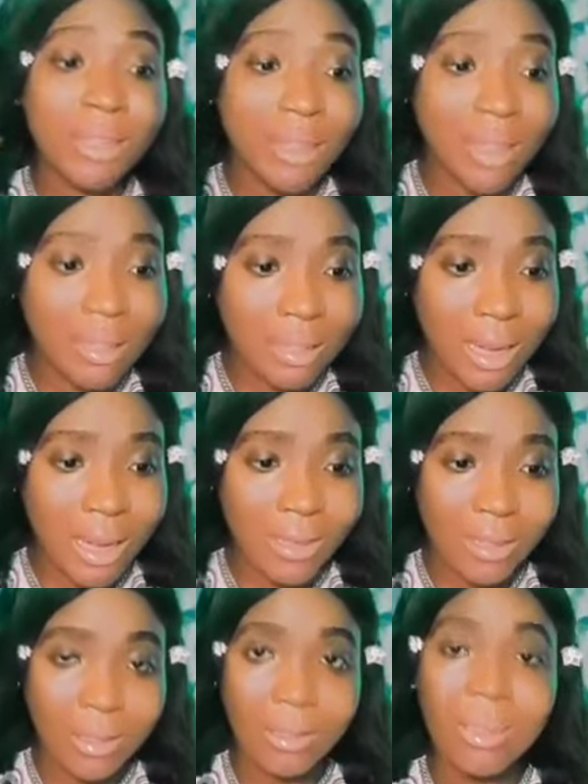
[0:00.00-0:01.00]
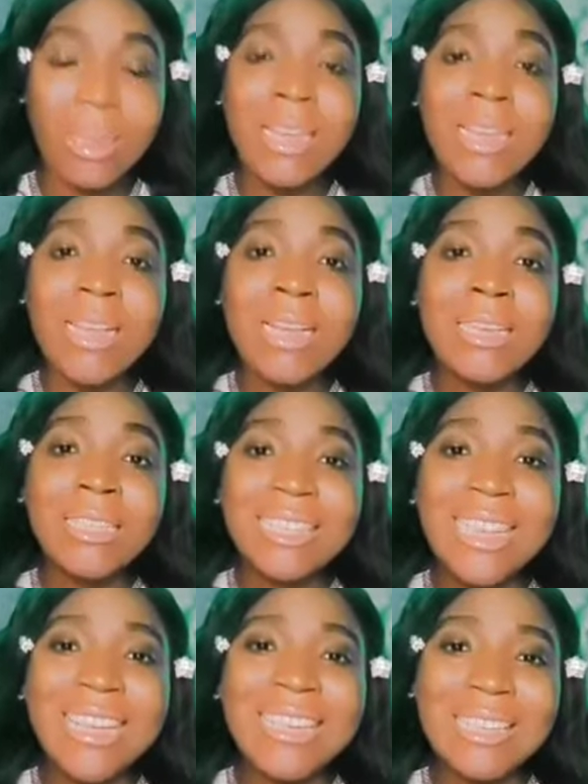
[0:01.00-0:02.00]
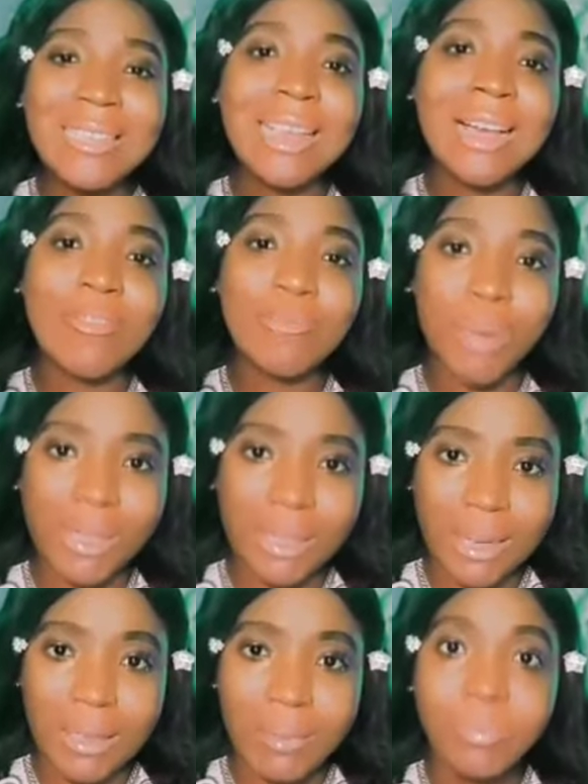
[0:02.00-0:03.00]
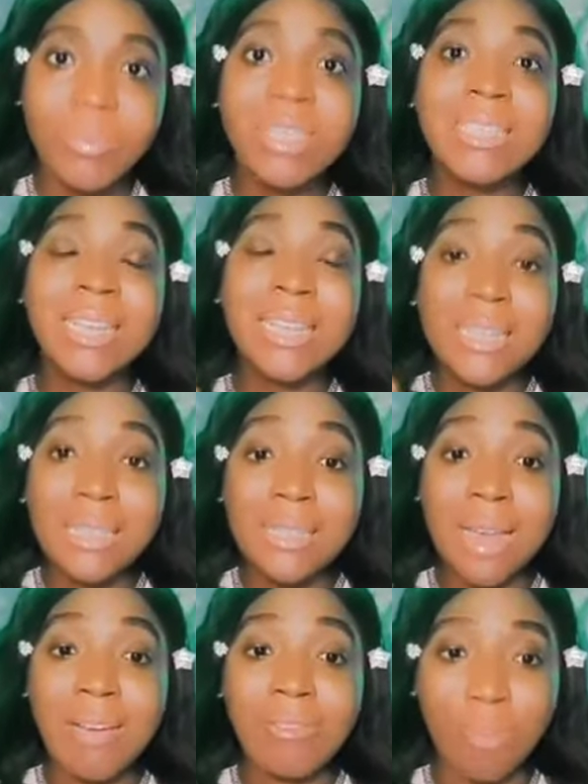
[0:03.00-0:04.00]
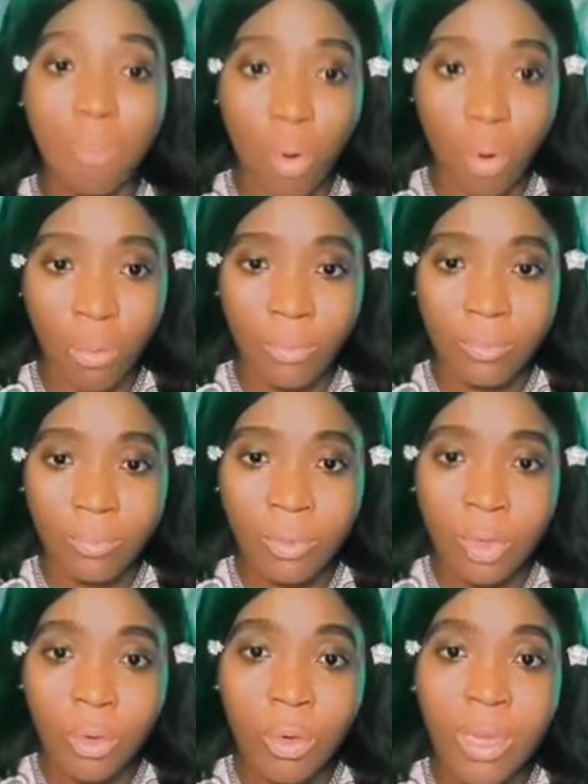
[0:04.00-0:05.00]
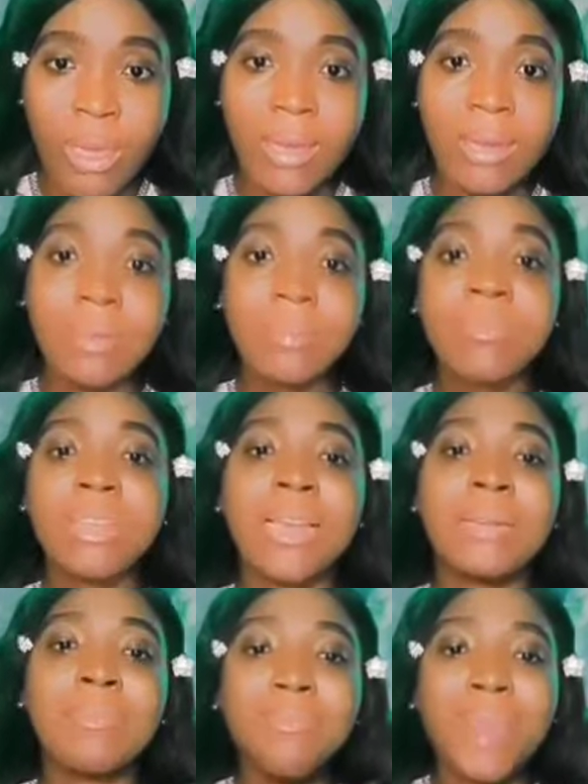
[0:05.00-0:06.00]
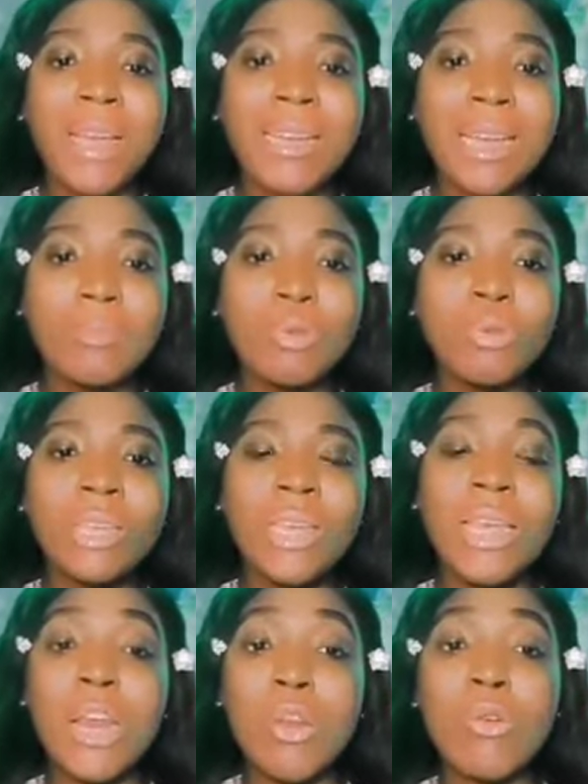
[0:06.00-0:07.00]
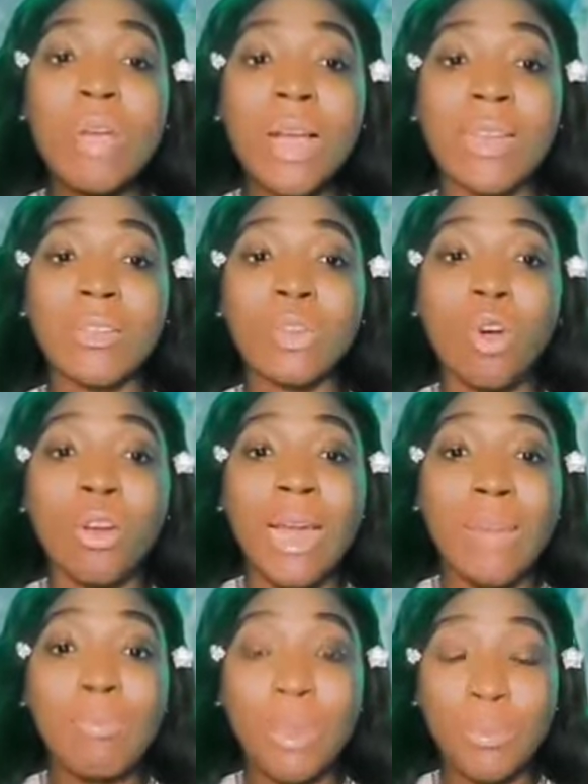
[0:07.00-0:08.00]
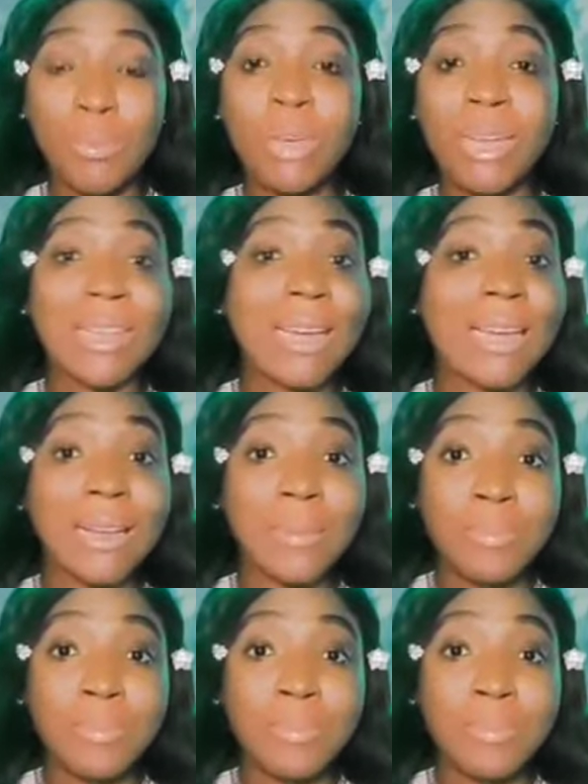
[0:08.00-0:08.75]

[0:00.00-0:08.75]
things like this, they deserve better. They deserve more. Okay. Then make them to take a look at other people that are